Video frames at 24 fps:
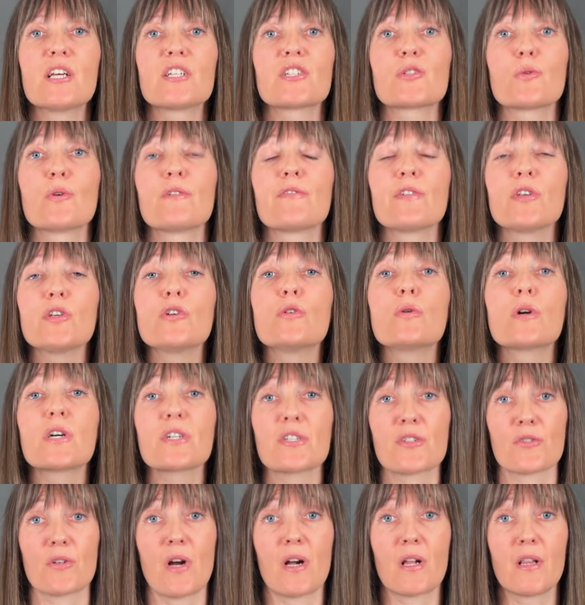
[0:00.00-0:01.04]
So if you are
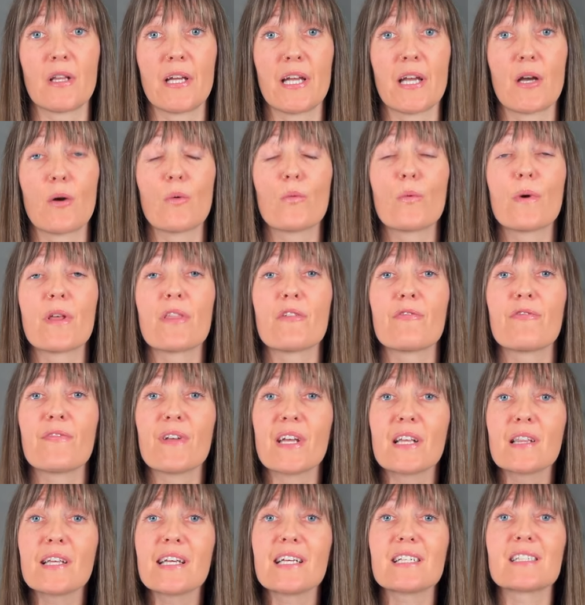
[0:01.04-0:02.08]
struggling with
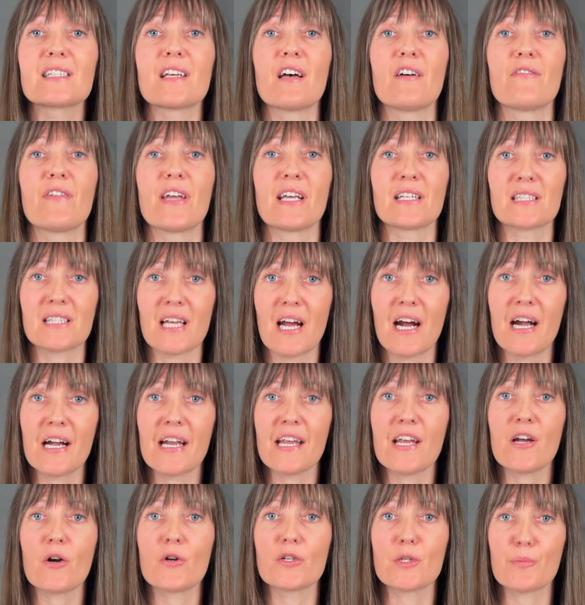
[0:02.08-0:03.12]
feelings of
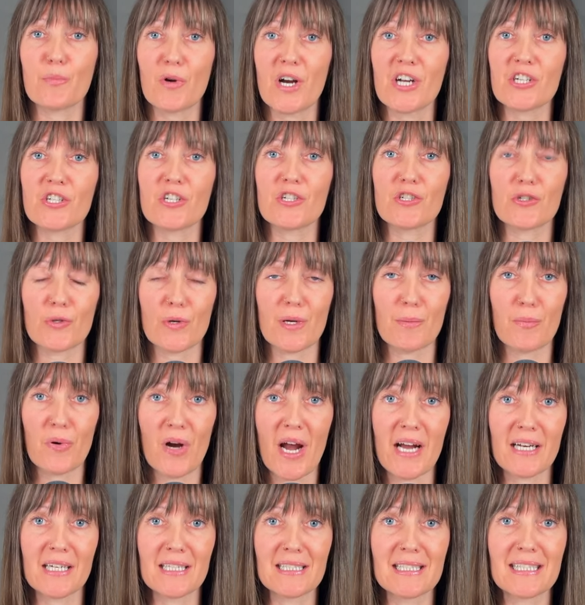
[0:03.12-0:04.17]
anxiety or depression during
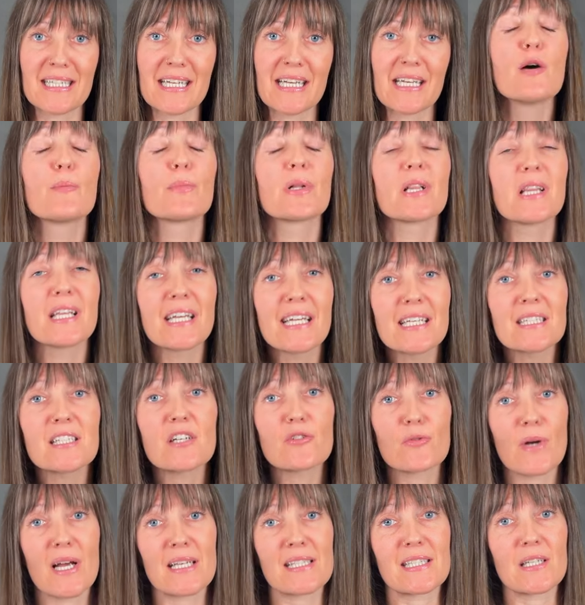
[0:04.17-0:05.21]
pregnancy, please
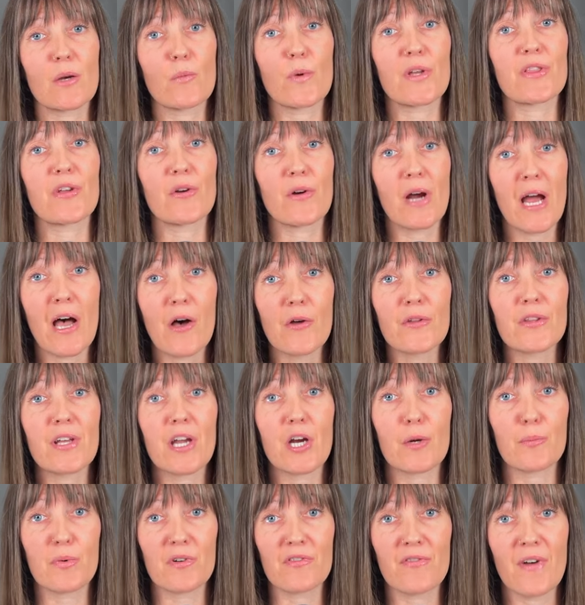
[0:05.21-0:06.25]
address it with your
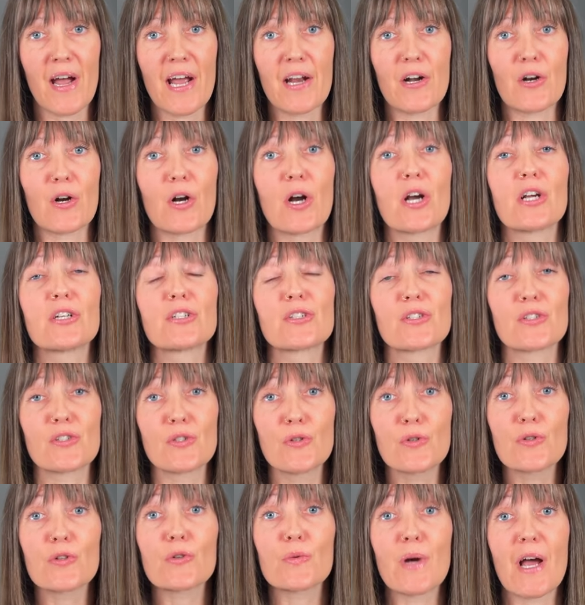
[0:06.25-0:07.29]
healthcare provider
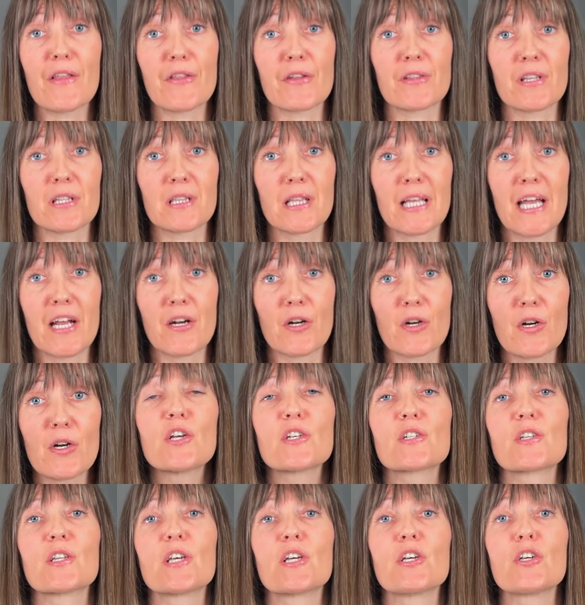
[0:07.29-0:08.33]
sooner rather than later
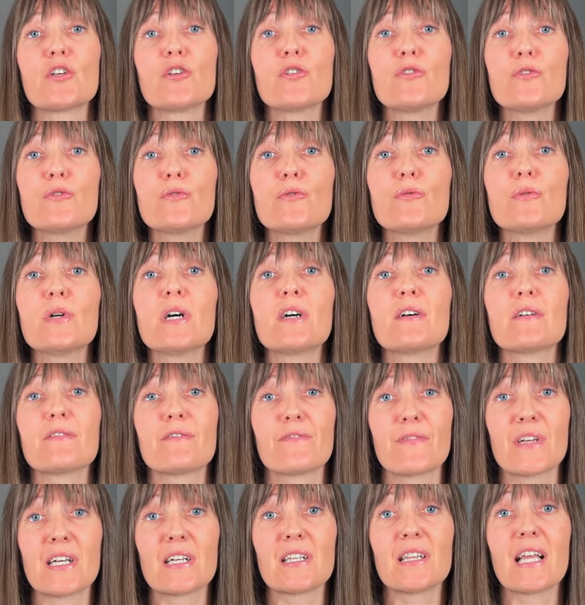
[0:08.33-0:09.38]
so that you
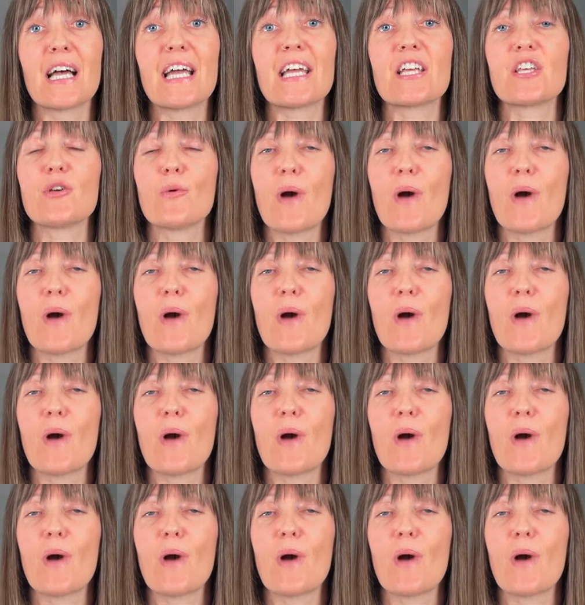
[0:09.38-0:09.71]
feel like you